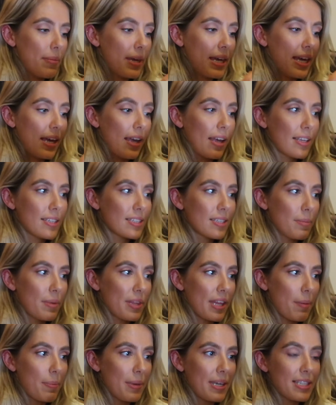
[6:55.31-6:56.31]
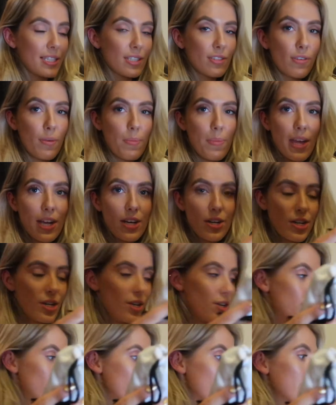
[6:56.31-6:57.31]
me some of their pieces from their
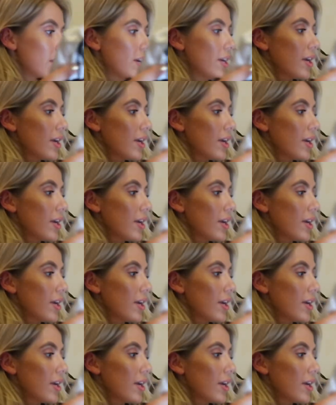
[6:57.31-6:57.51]
new